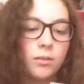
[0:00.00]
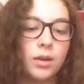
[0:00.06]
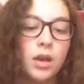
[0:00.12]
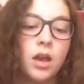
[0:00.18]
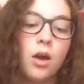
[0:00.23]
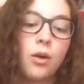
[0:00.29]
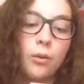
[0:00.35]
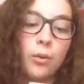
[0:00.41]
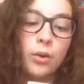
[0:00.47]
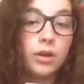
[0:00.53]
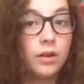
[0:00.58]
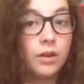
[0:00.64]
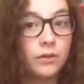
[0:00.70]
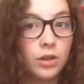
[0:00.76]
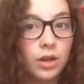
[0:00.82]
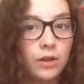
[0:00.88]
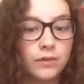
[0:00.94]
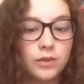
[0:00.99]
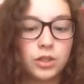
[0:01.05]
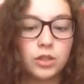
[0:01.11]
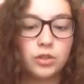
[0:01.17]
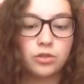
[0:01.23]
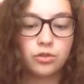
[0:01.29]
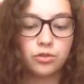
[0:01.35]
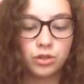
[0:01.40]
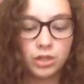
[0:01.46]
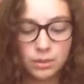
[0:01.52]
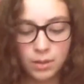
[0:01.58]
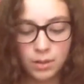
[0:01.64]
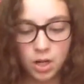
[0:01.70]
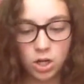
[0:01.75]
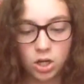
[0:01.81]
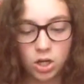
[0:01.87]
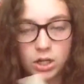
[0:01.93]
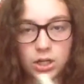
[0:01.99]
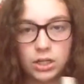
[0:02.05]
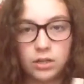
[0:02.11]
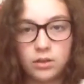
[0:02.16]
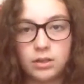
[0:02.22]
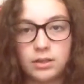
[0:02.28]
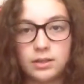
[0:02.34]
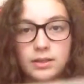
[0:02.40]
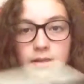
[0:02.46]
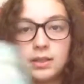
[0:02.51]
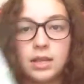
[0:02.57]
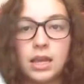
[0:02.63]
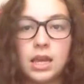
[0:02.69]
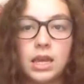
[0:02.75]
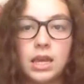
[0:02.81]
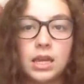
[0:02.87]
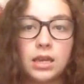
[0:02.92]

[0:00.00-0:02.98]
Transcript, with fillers: um, Whatever After Dream On. This is a